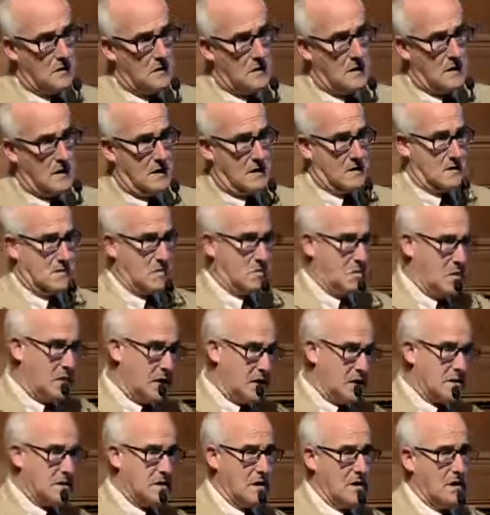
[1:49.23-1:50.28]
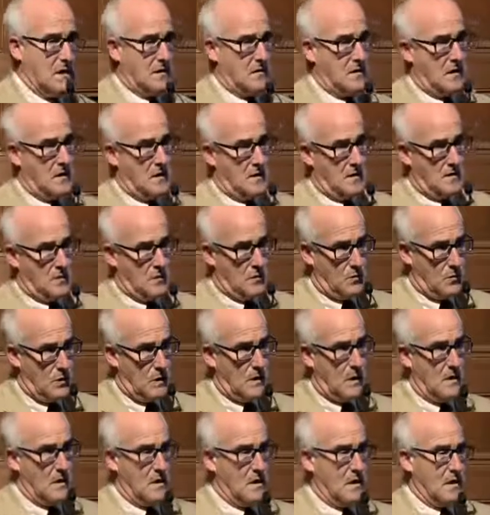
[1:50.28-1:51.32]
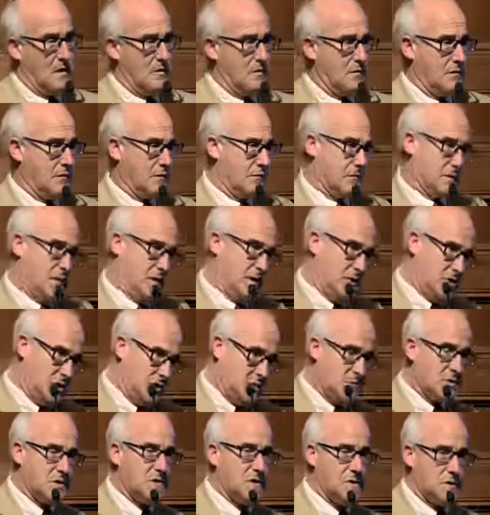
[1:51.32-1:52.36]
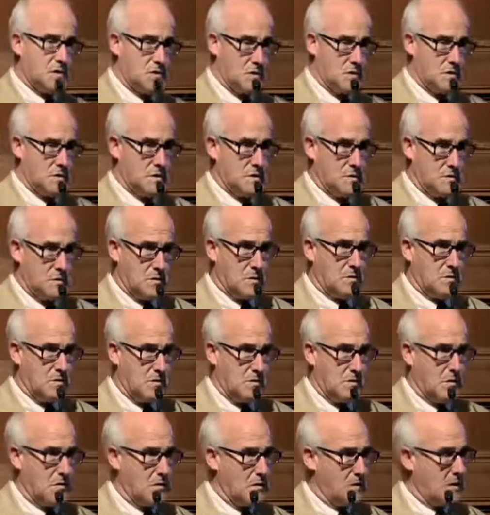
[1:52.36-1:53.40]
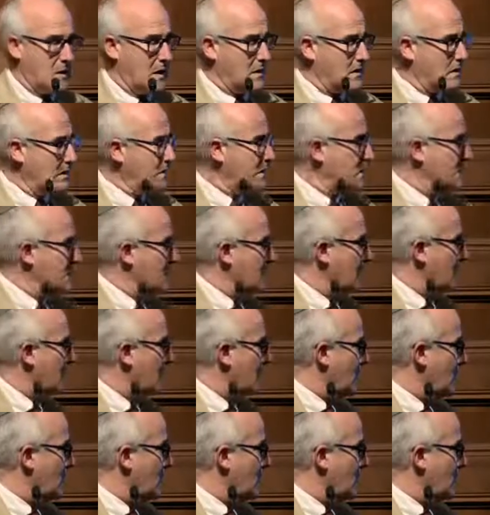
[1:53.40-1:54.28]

text, based on the reading of Egyptian sources, which we'll talk about a little later